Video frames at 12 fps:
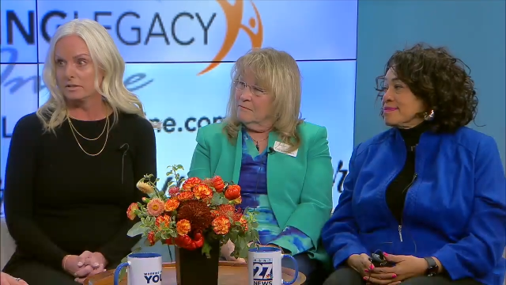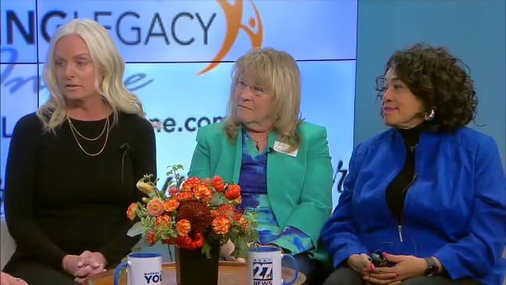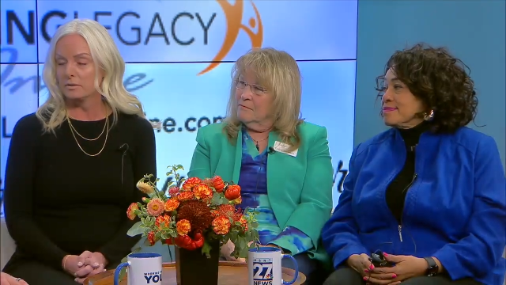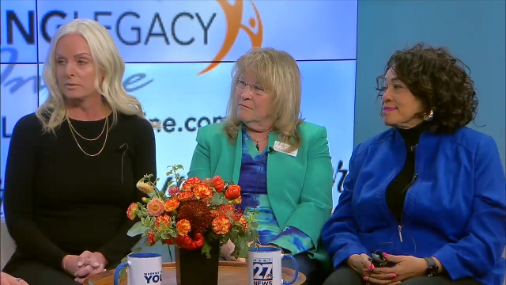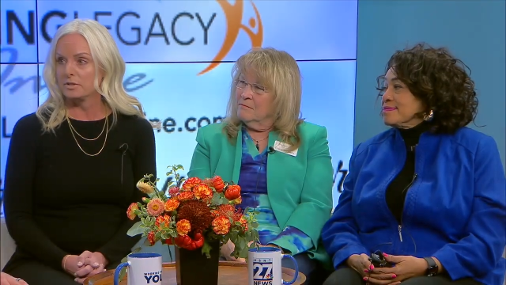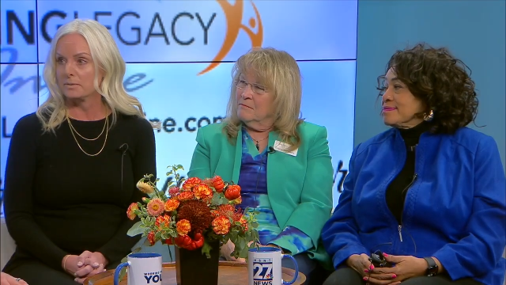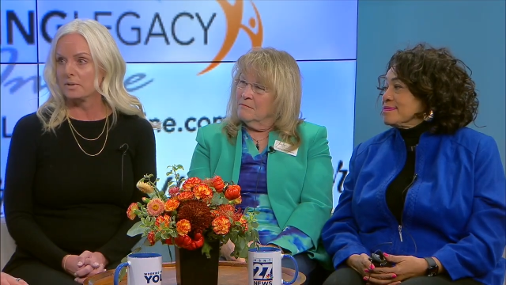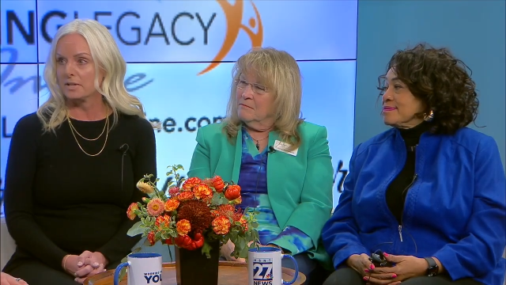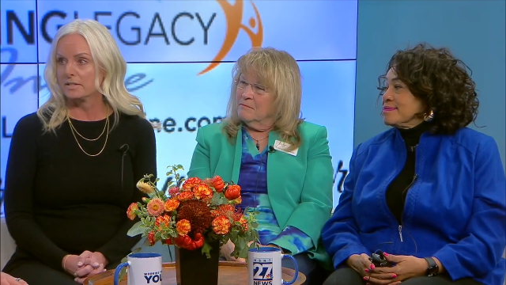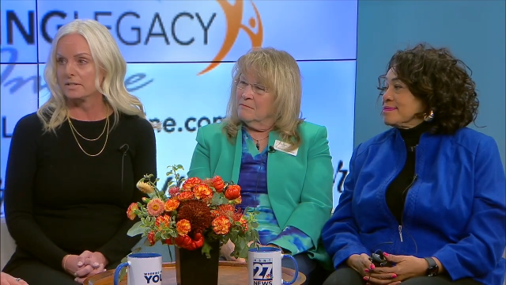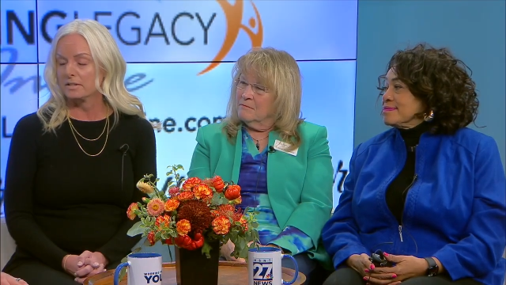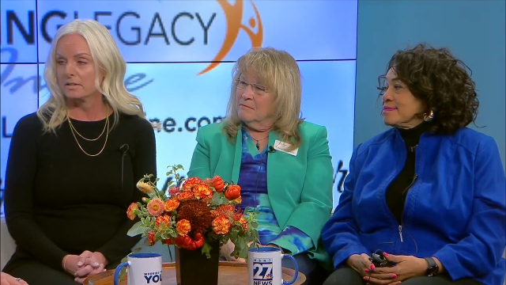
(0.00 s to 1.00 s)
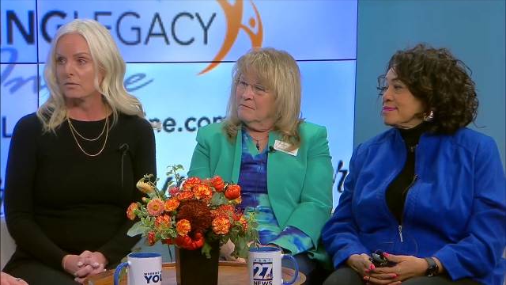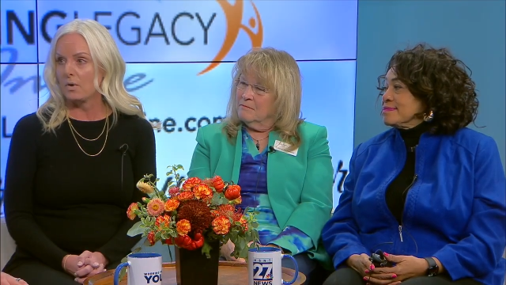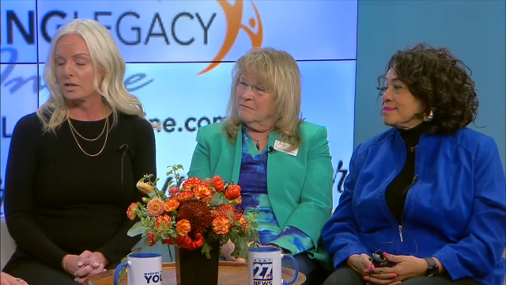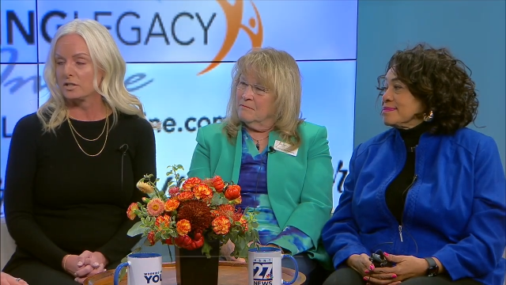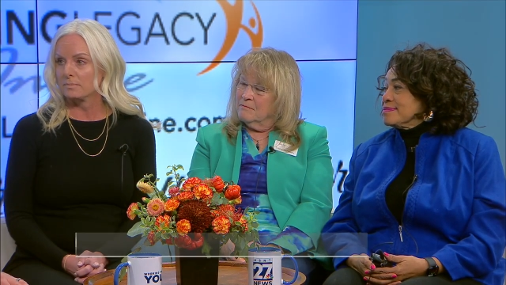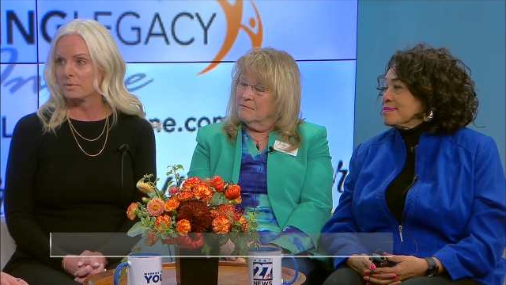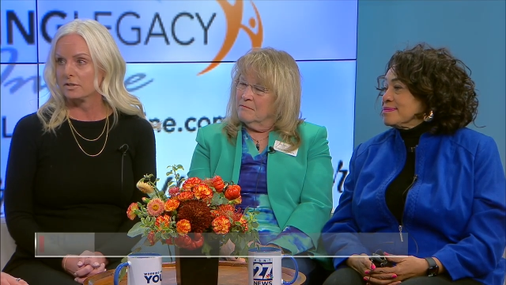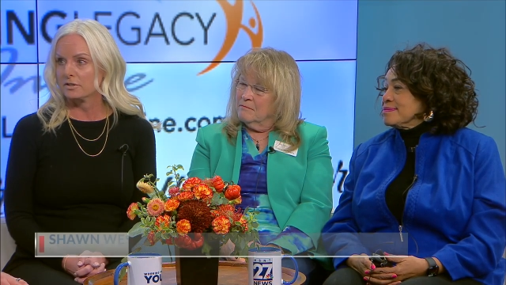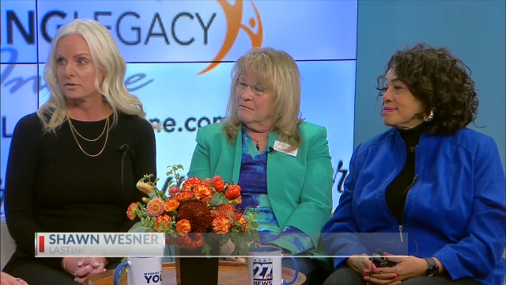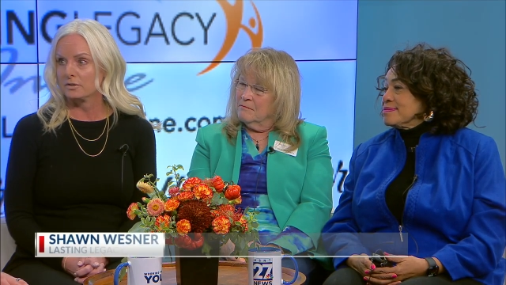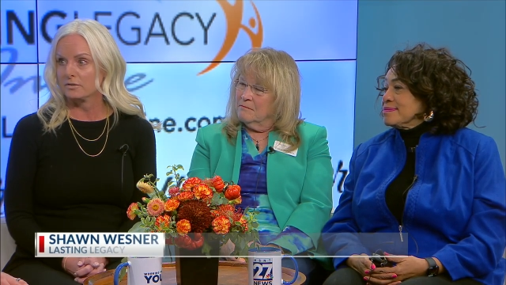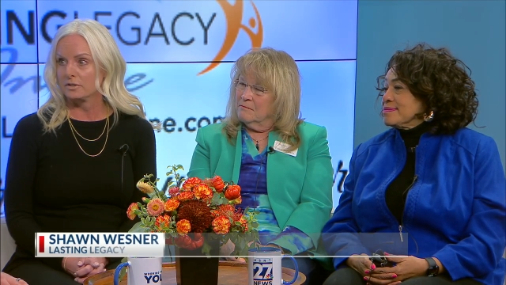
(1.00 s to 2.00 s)
Speaker 1: who was the president of Washburn
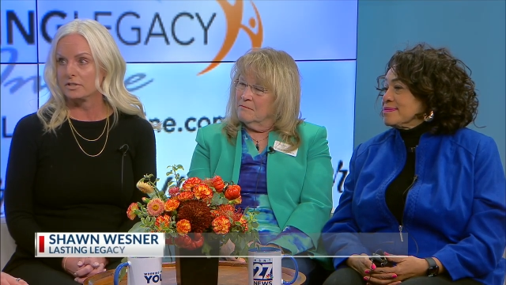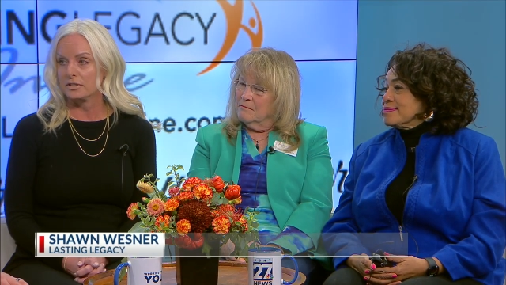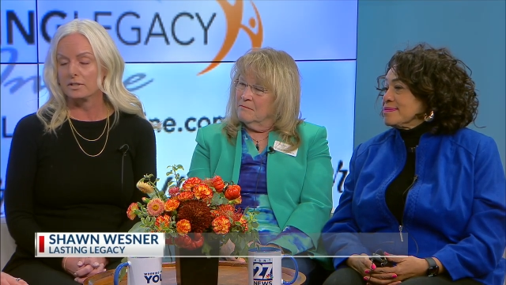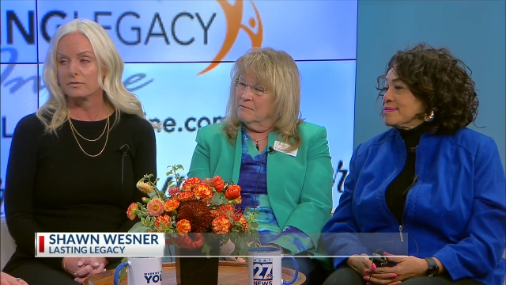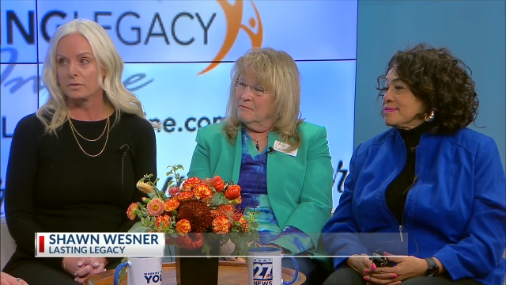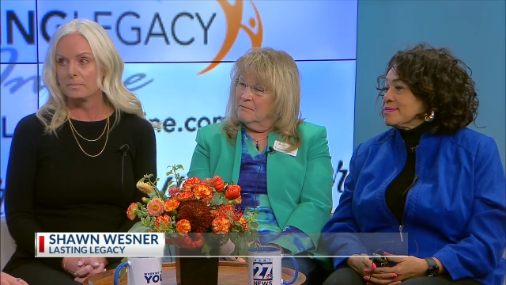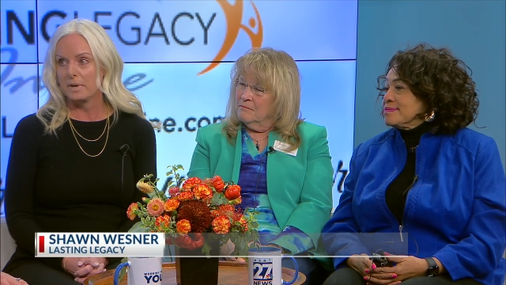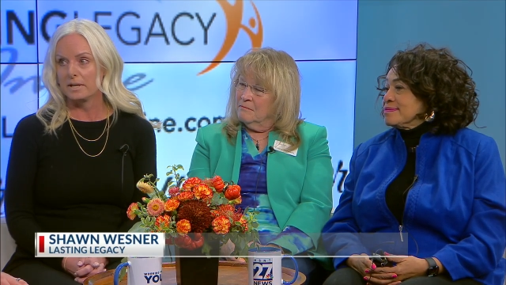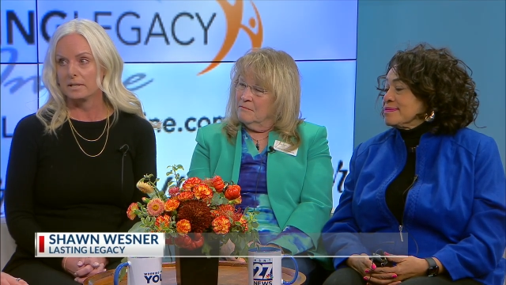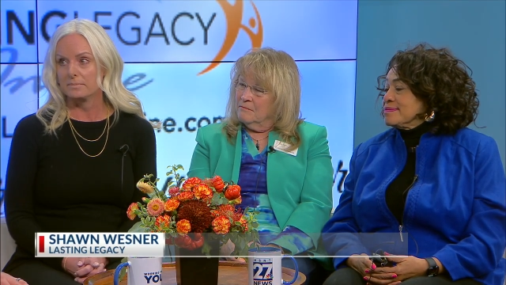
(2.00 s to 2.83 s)
University for many,